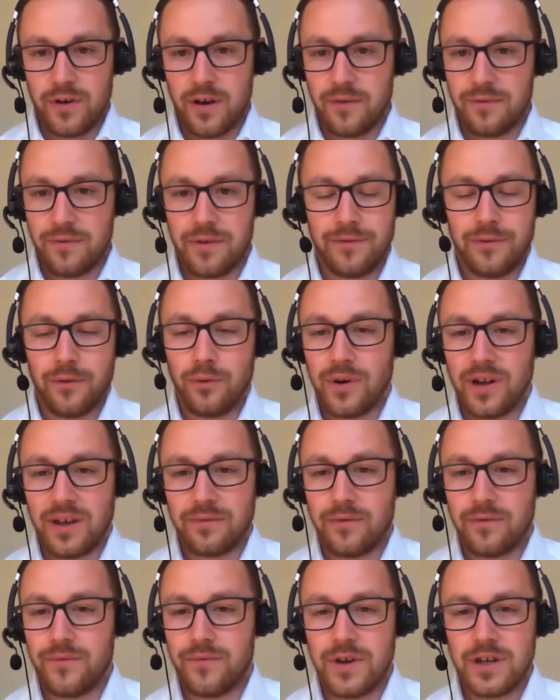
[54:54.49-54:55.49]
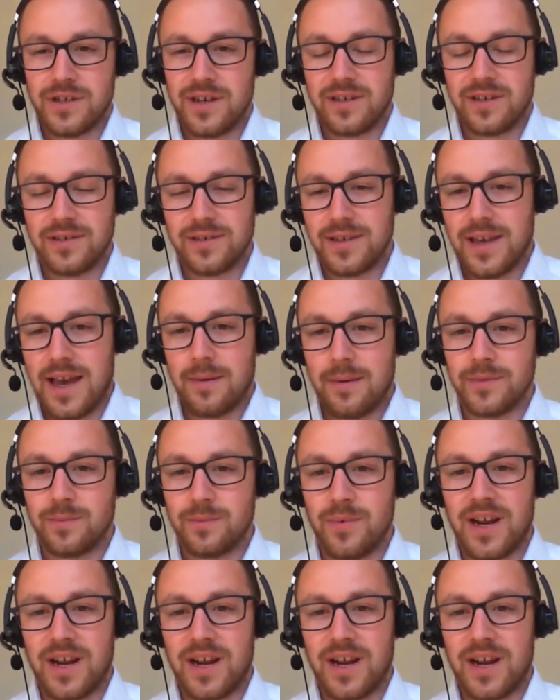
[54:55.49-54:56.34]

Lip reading: for falling for phishing scams,